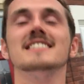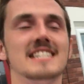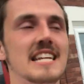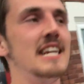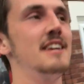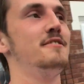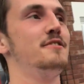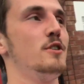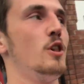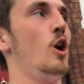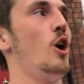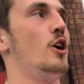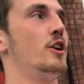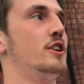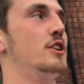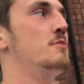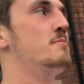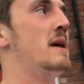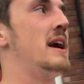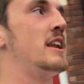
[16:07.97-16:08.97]
Dear
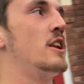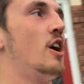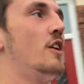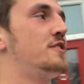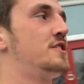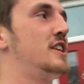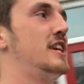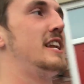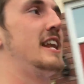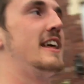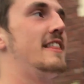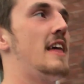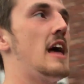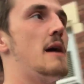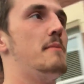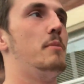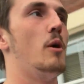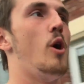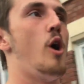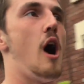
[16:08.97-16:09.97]
vlog, you may not have seen it in
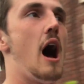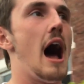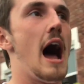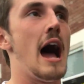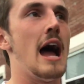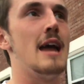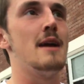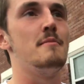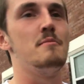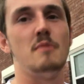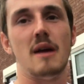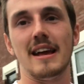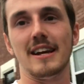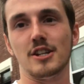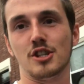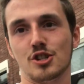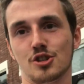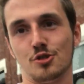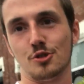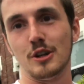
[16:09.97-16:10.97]
there, but I am
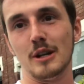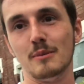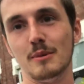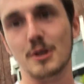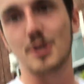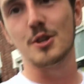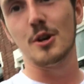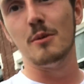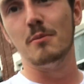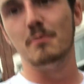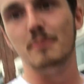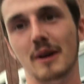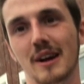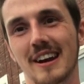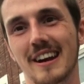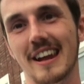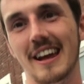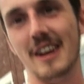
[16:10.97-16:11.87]
extremely sunburned.